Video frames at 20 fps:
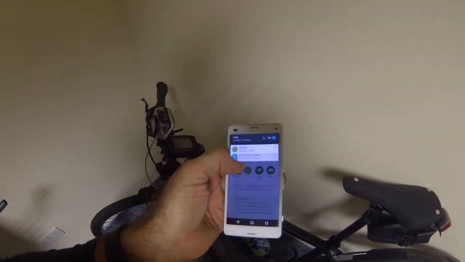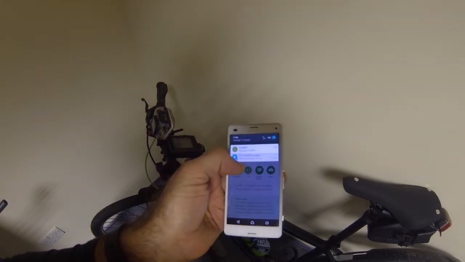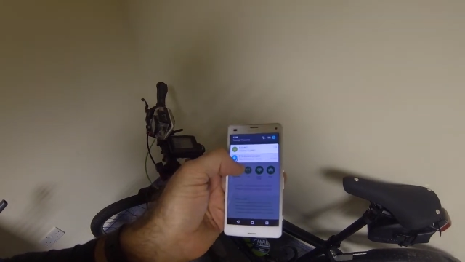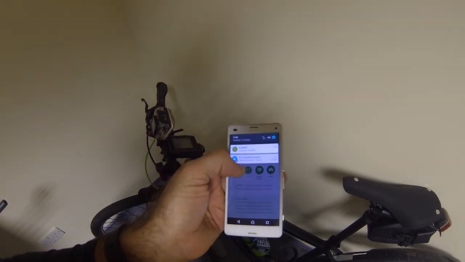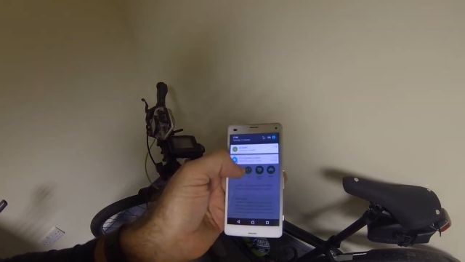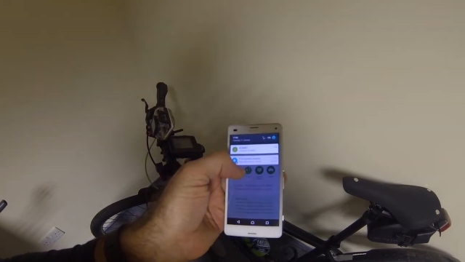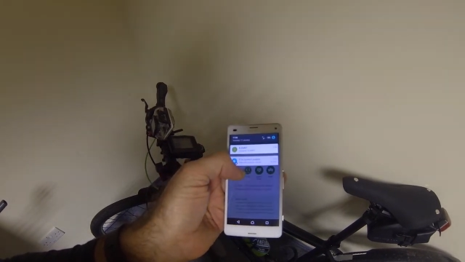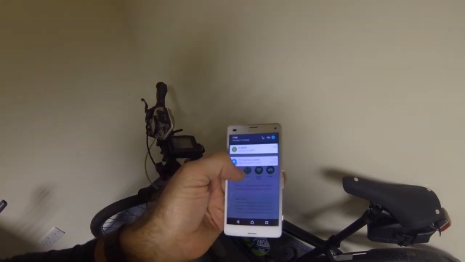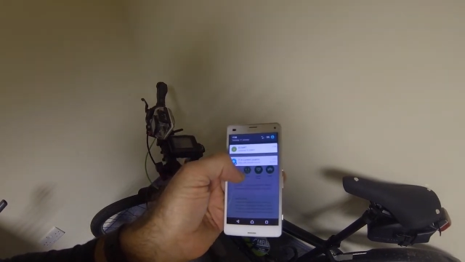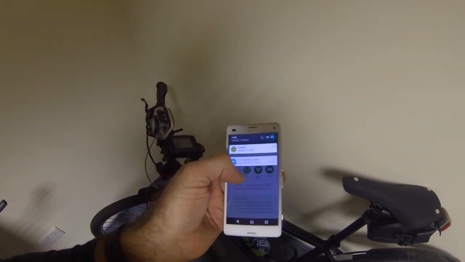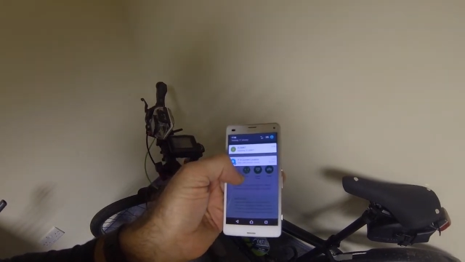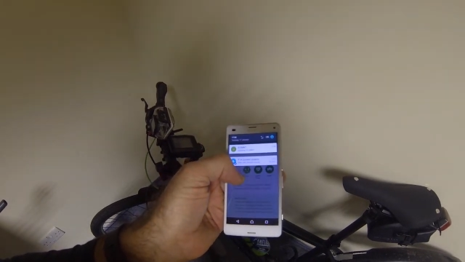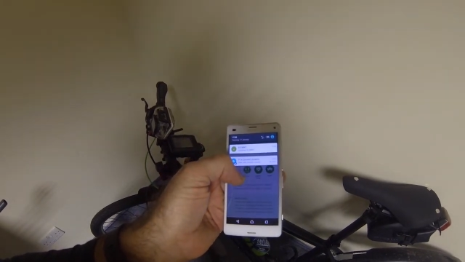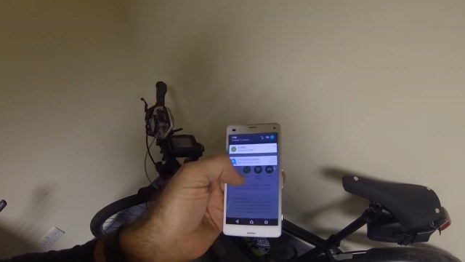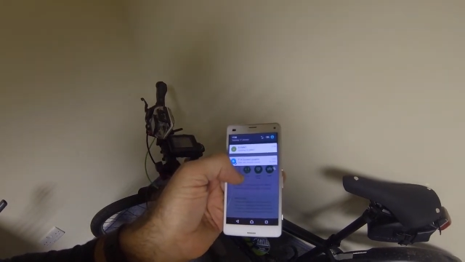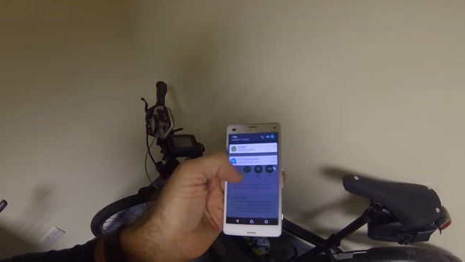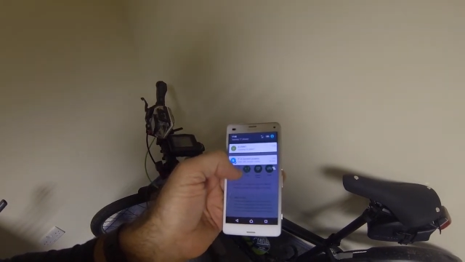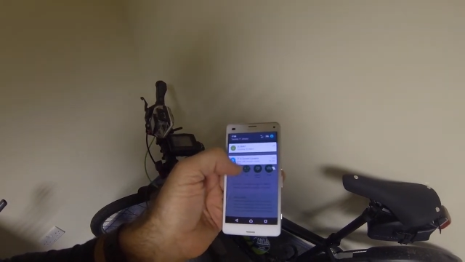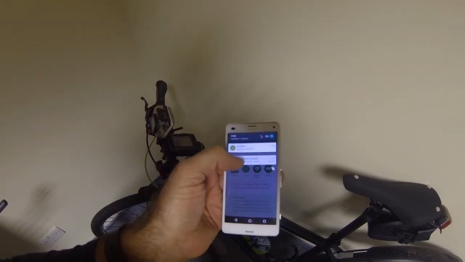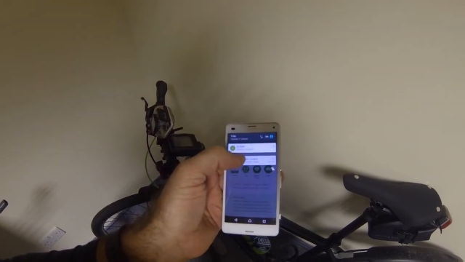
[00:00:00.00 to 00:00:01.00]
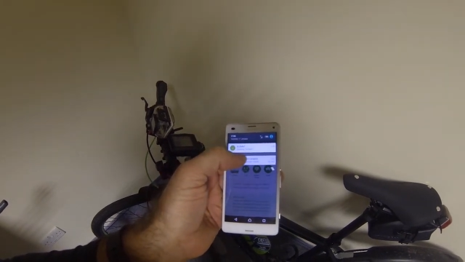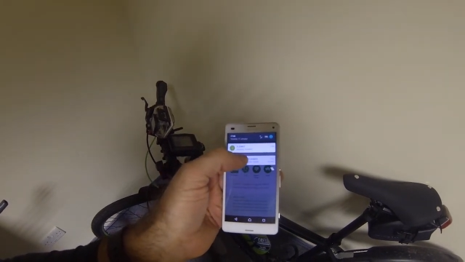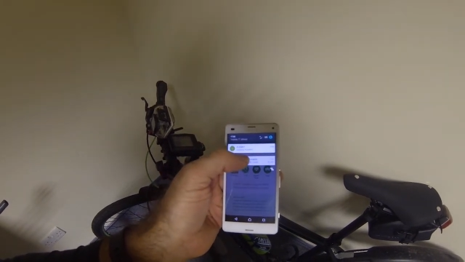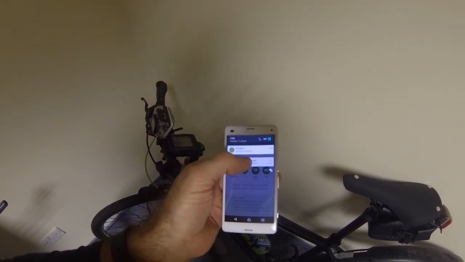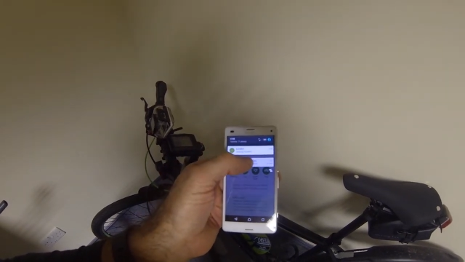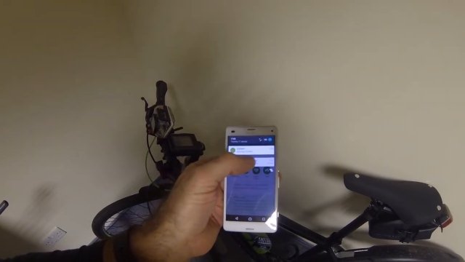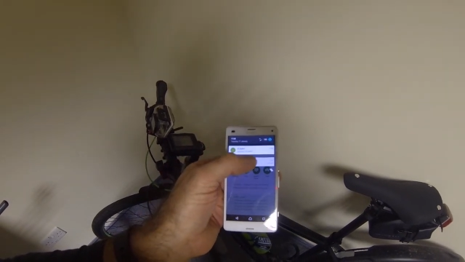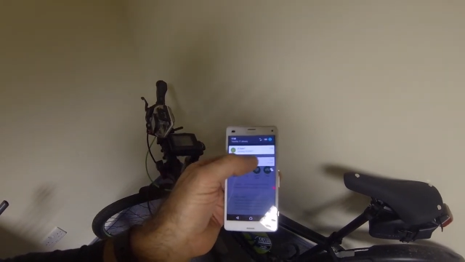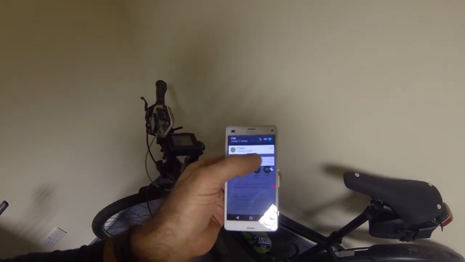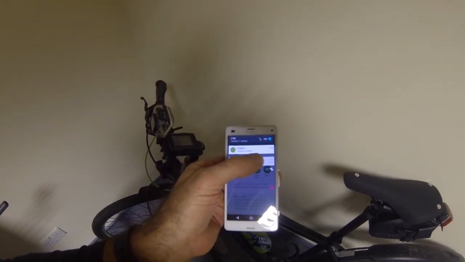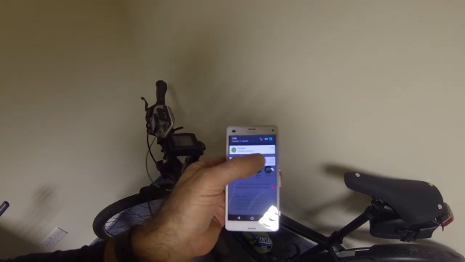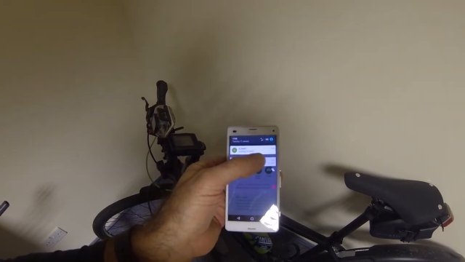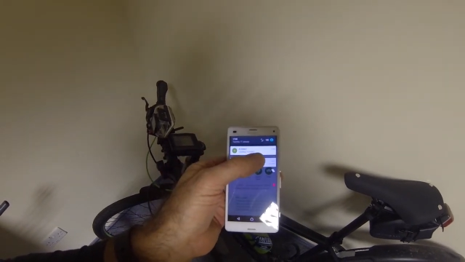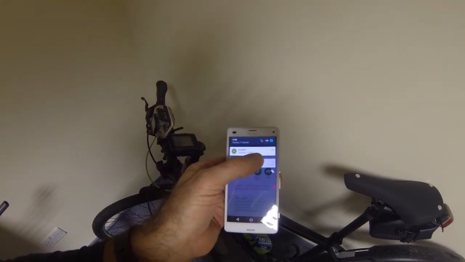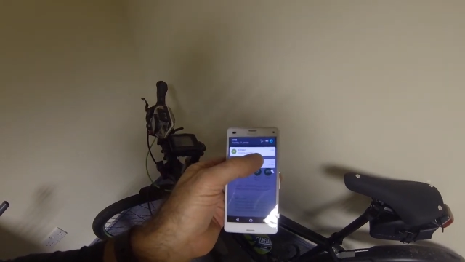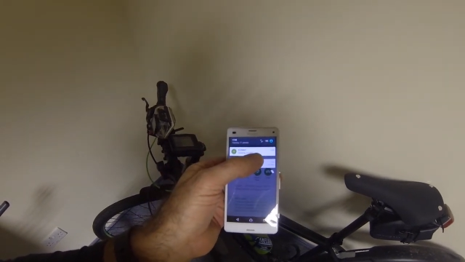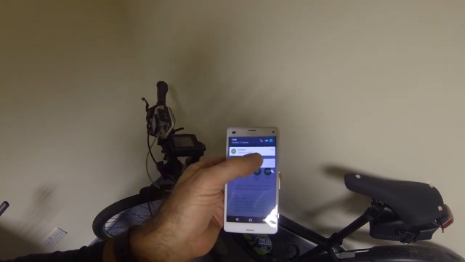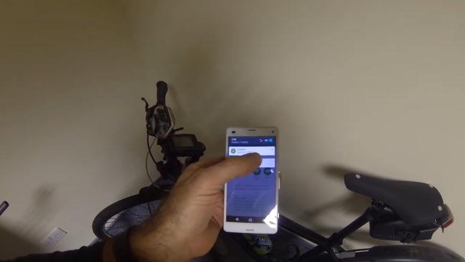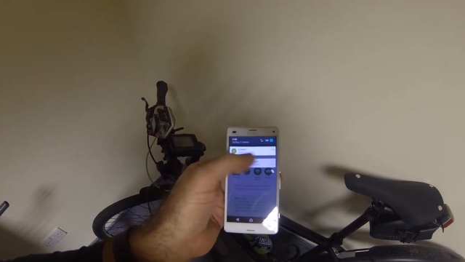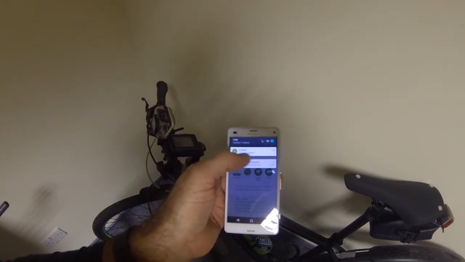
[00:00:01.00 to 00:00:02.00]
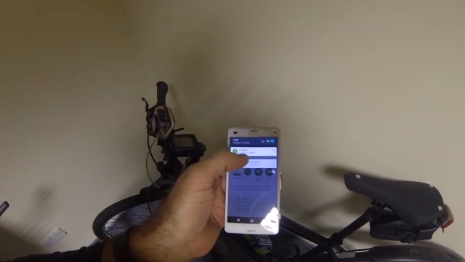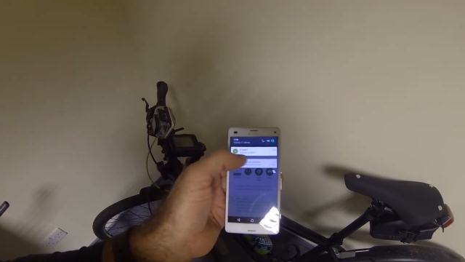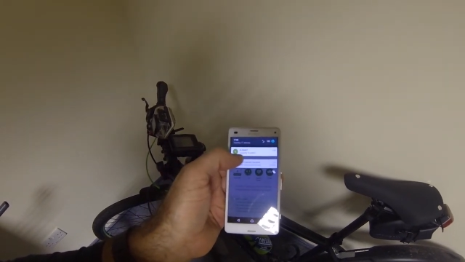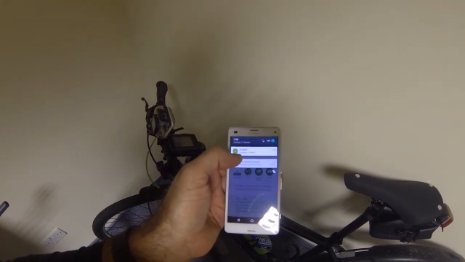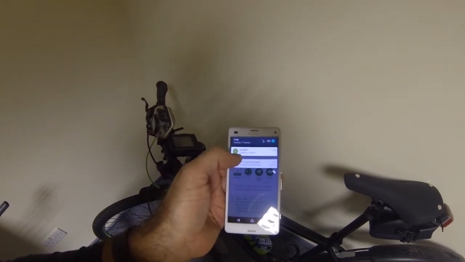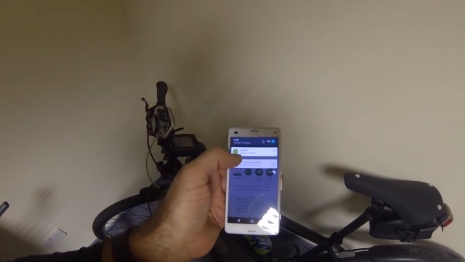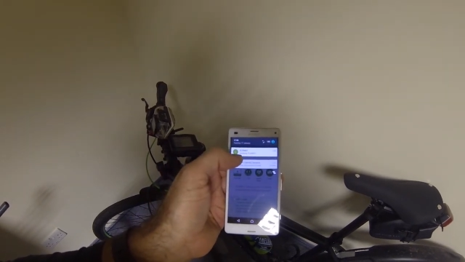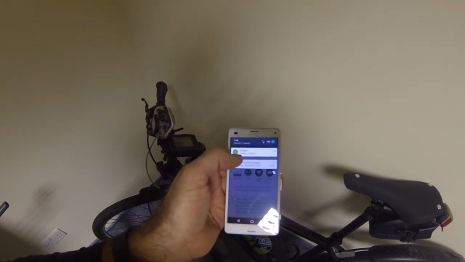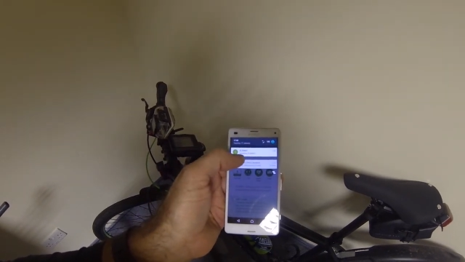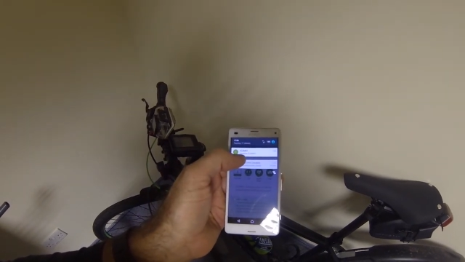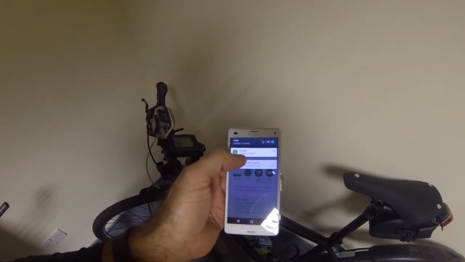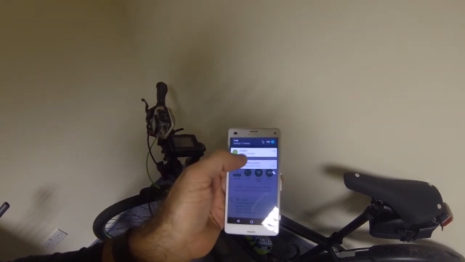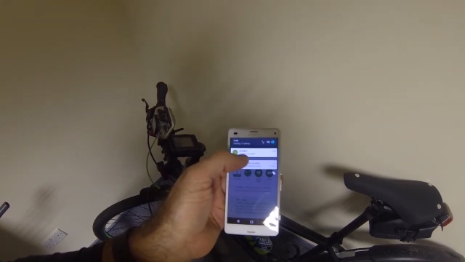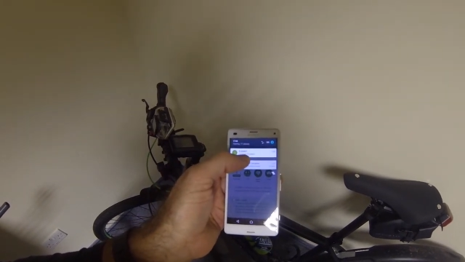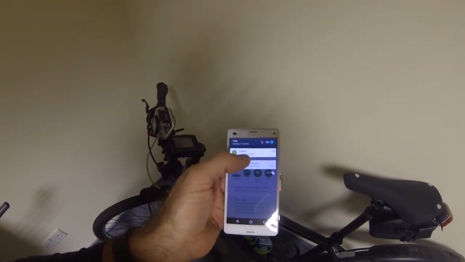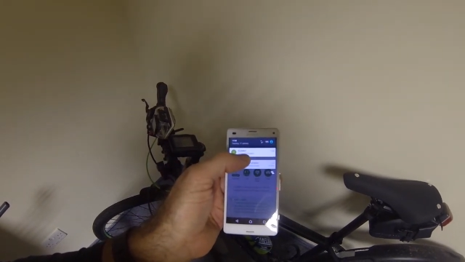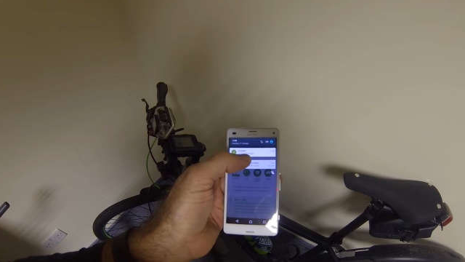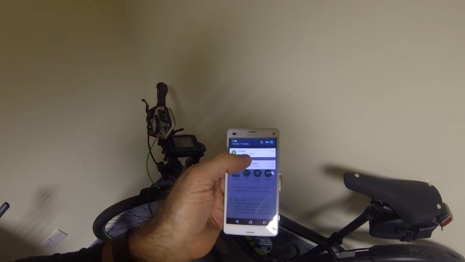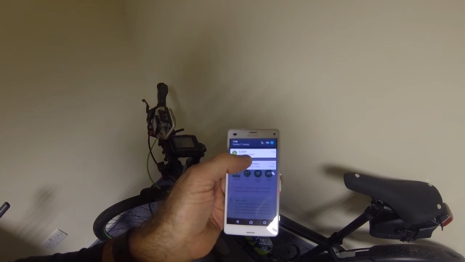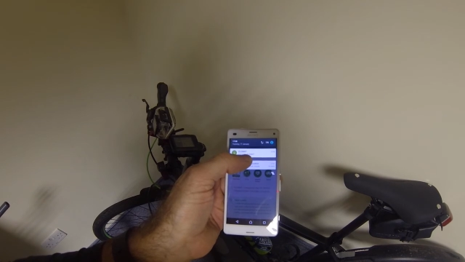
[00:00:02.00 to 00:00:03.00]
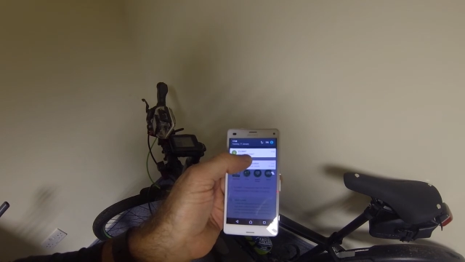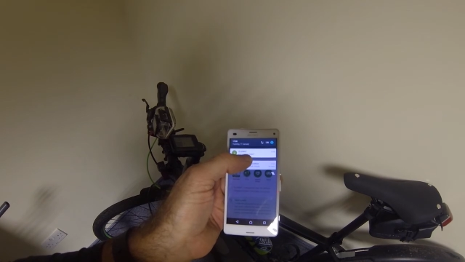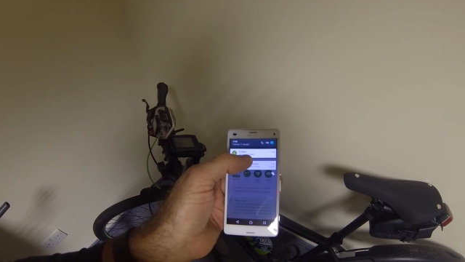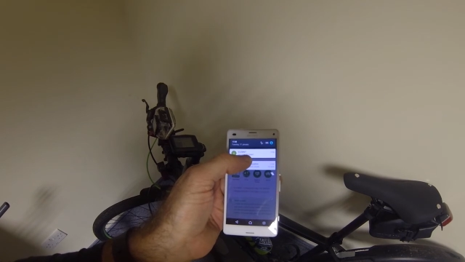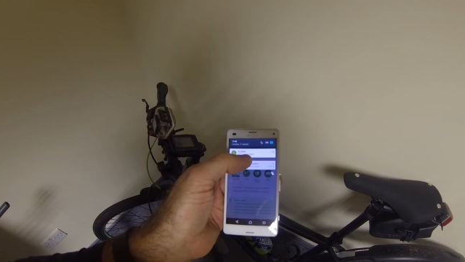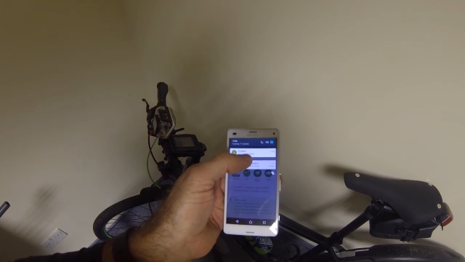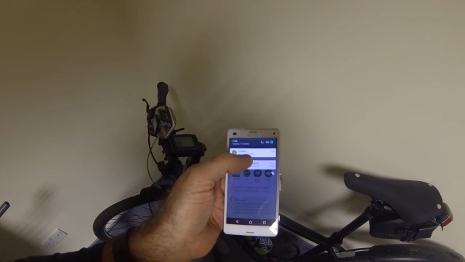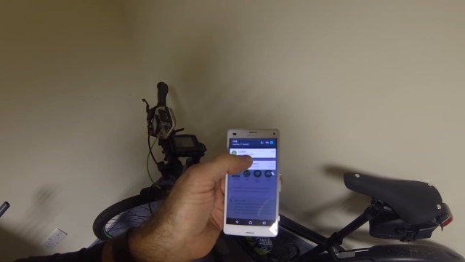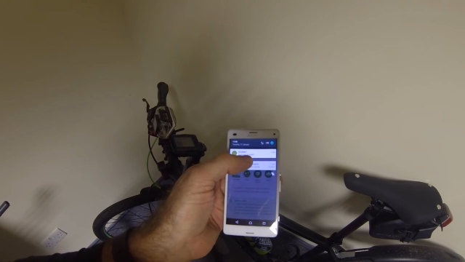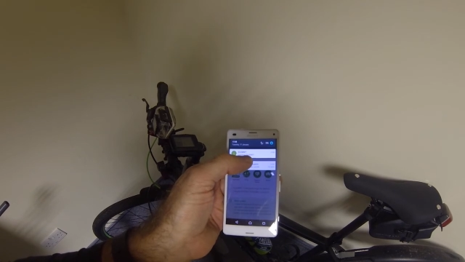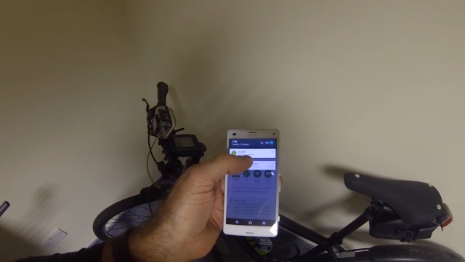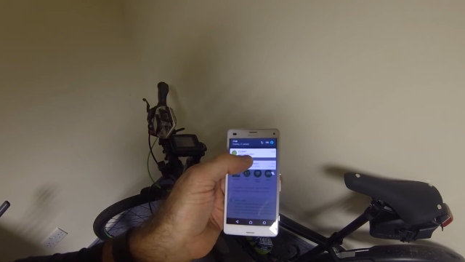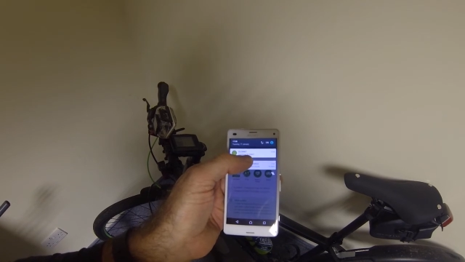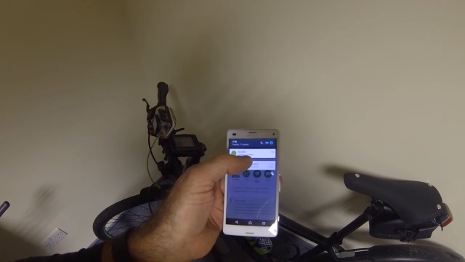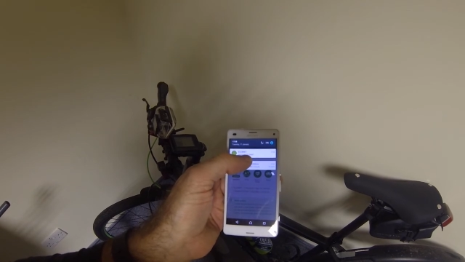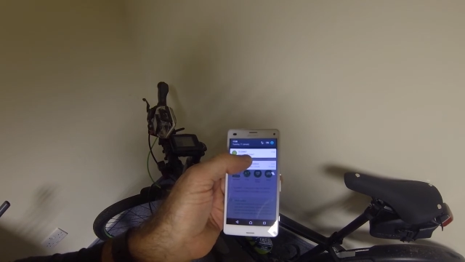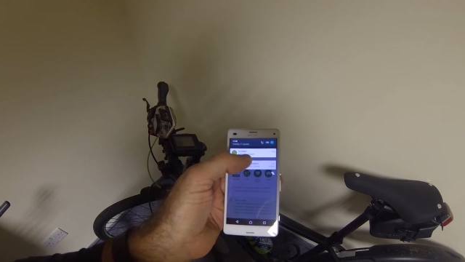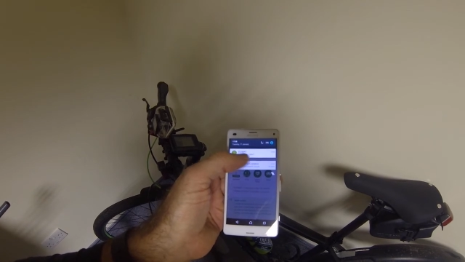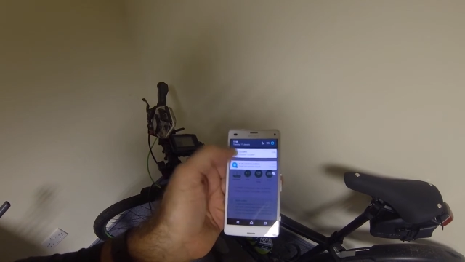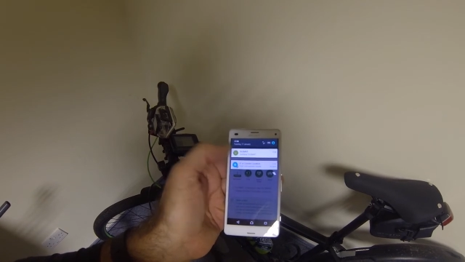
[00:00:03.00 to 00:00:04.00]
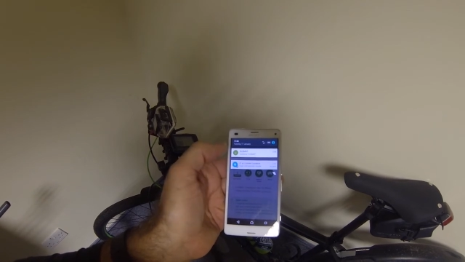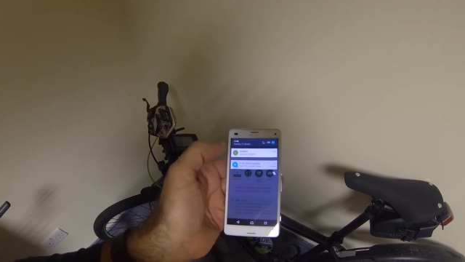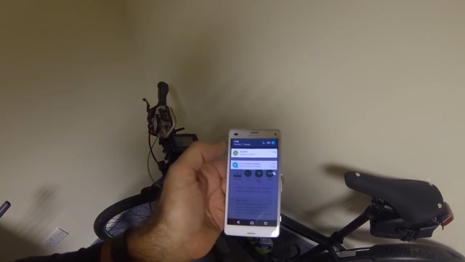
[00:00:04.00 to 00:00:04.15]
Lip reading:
(no speaker visible)